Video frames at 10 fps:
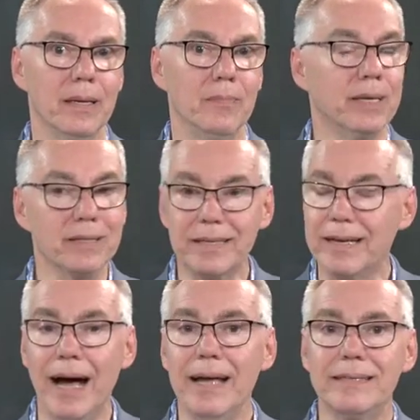Because
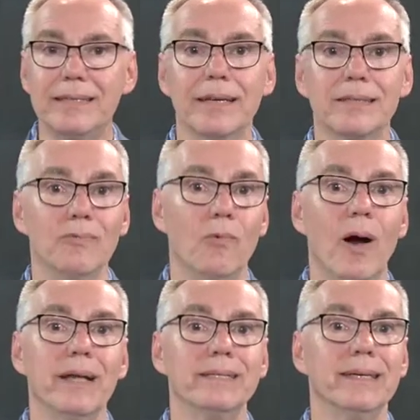God doesn't
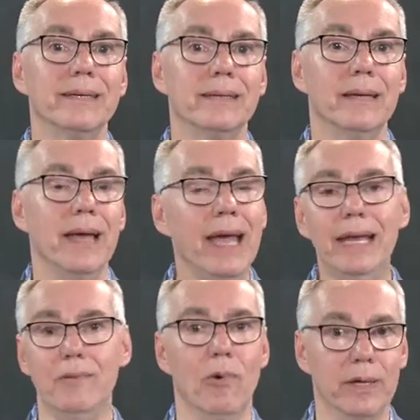want
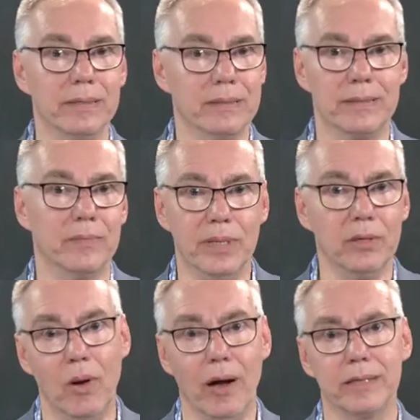anyone to be
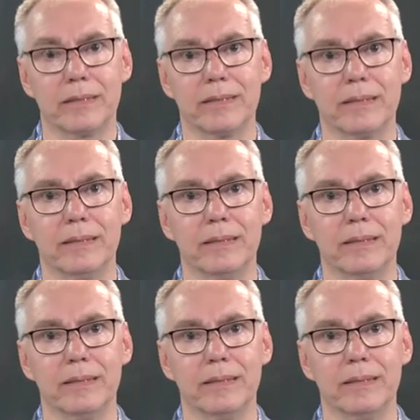lost.